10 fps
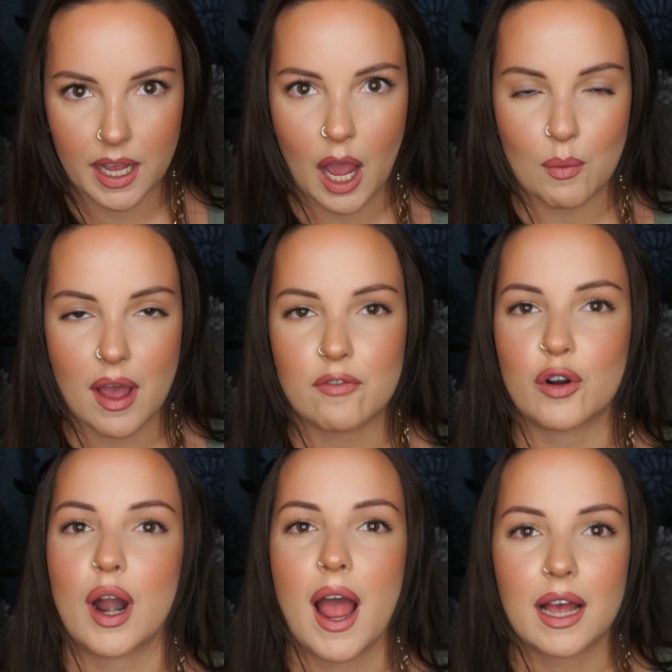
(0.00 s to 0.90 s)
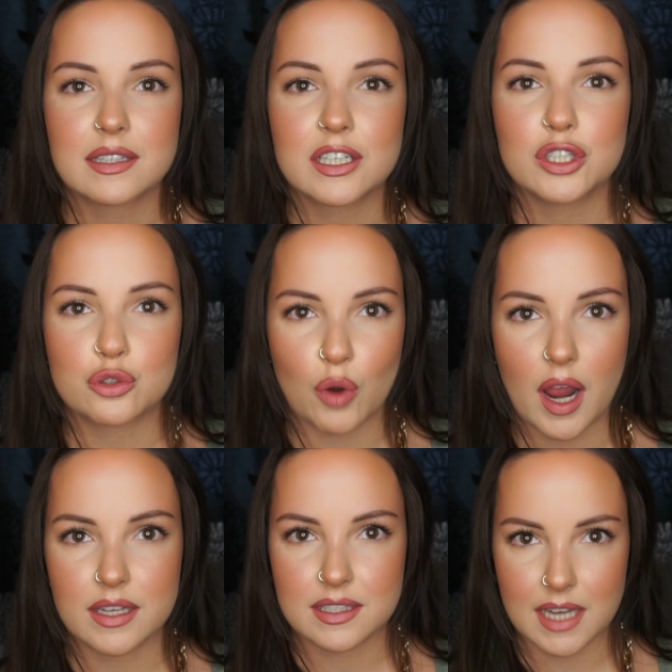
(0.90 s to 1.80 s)
However, as it
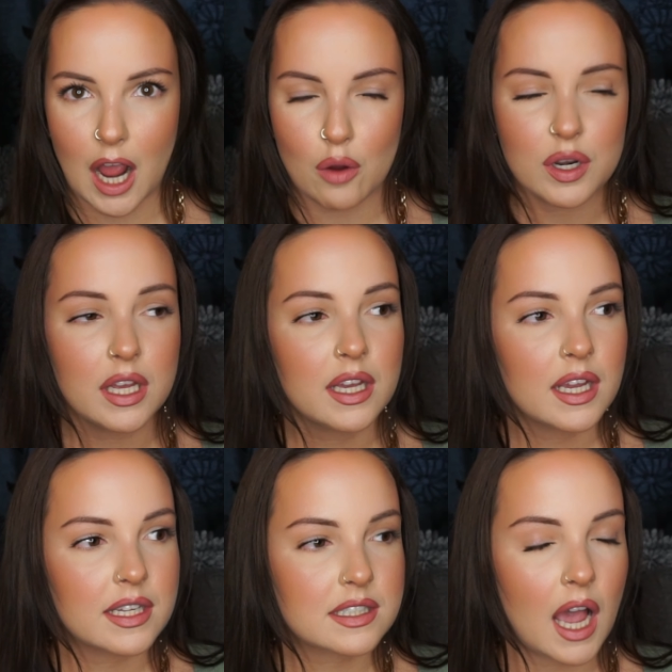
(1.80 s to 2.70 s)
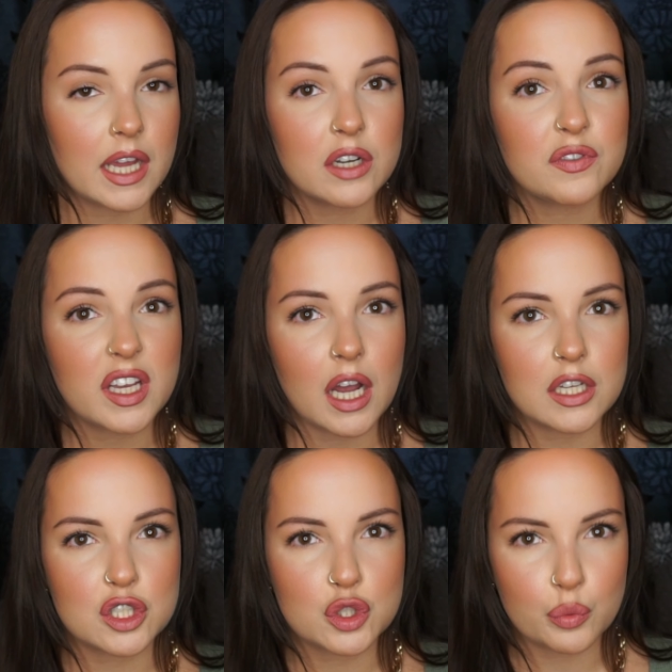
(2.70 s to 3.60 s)
dries down, it's kind of like a
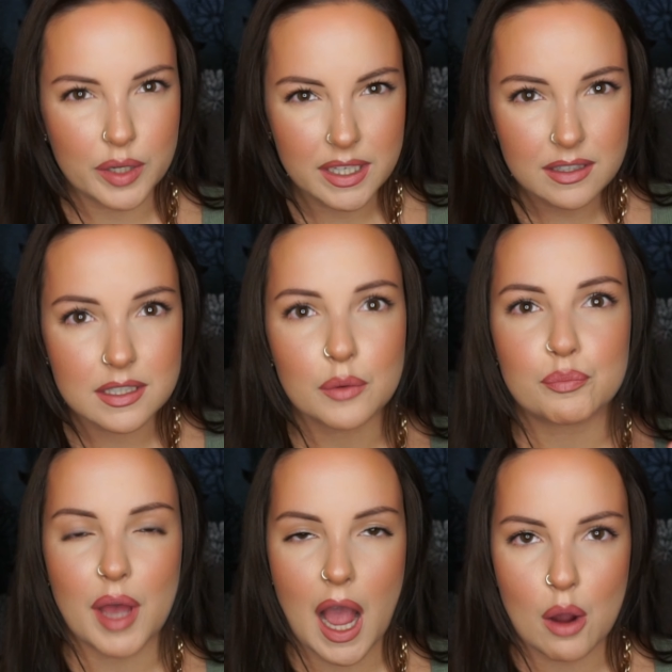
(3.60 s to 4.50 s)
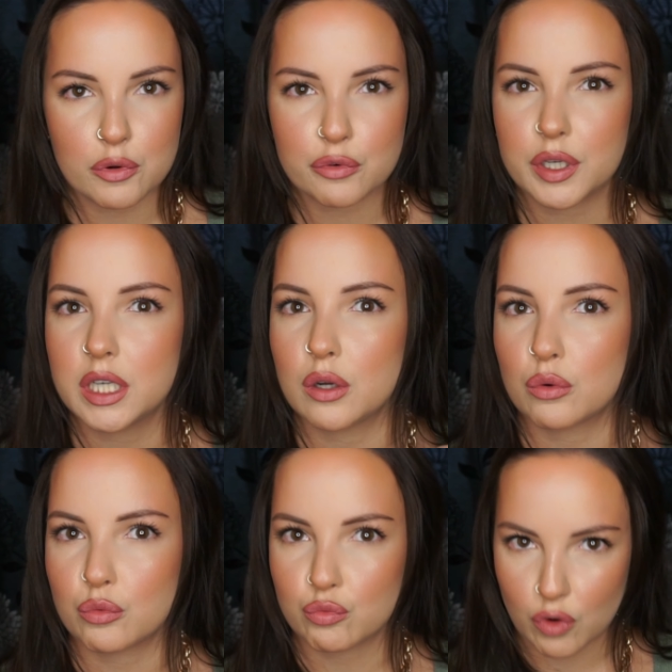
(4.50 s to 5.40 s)
sweet, powdery
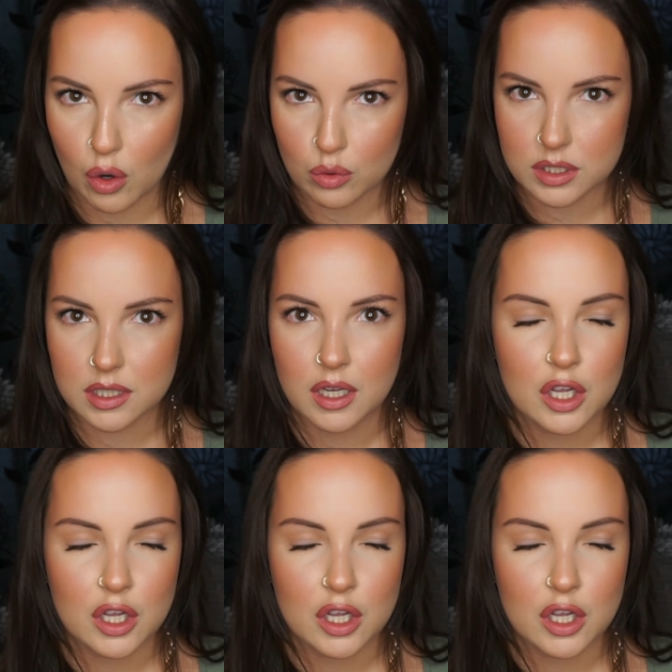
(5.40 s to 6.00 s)
rose.